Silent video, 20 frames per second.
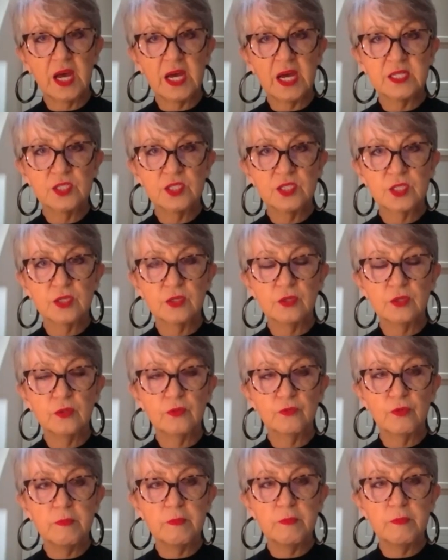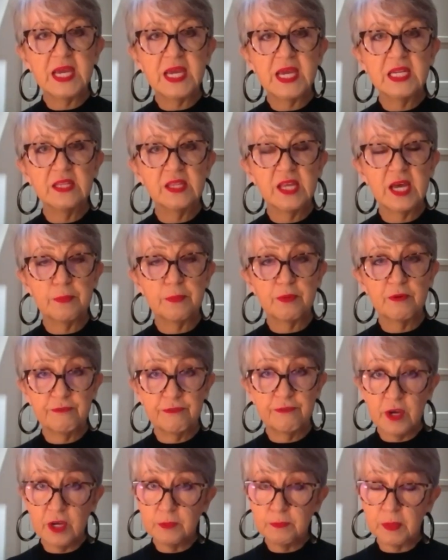and to remain in their
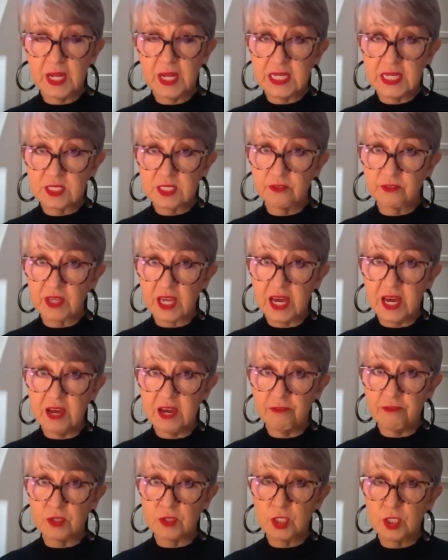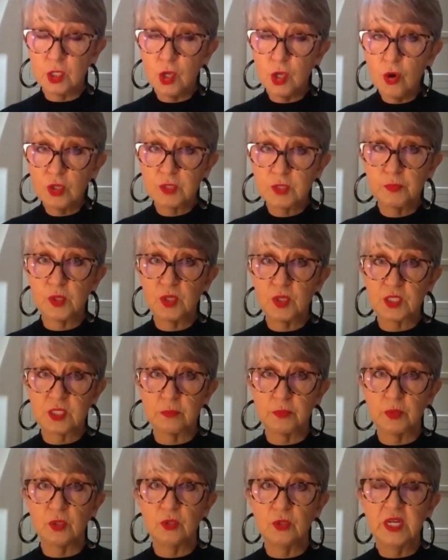preferred place of care for as long as
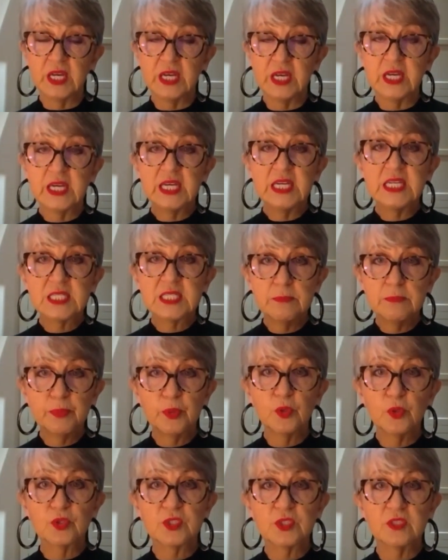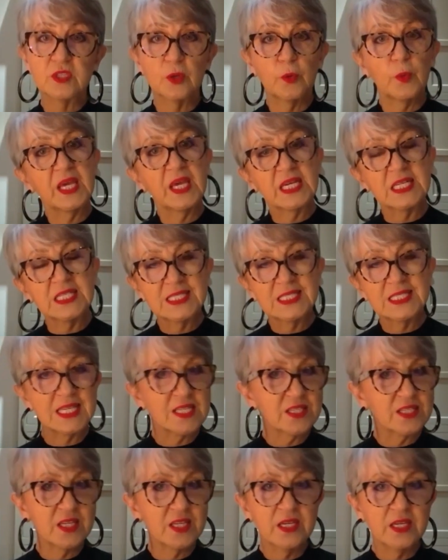possible, it's important that we
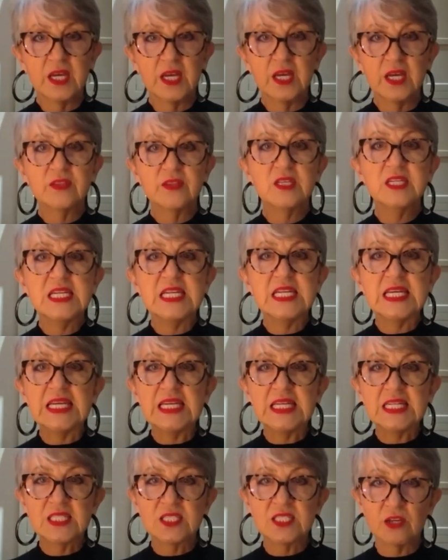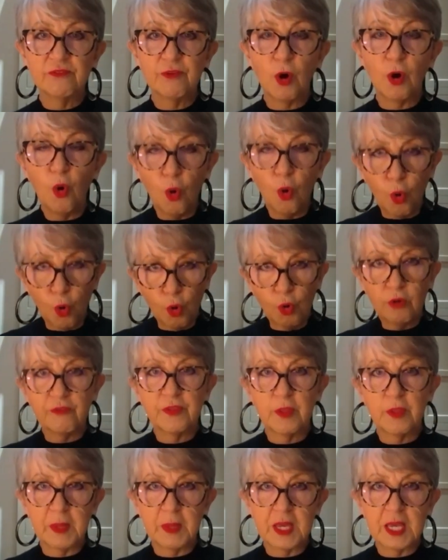consider the needs of all
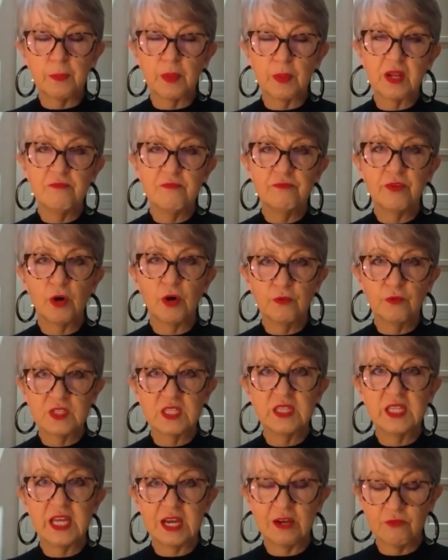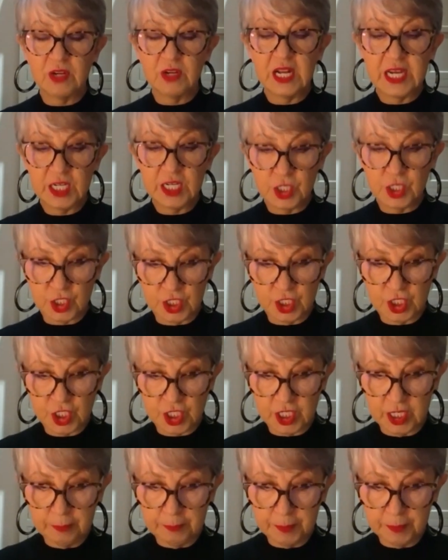of the people involved in that
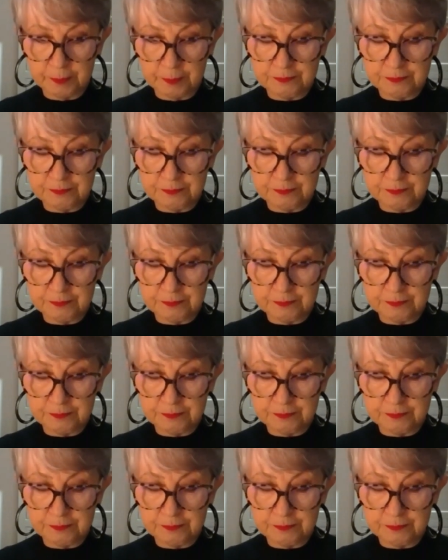relationship.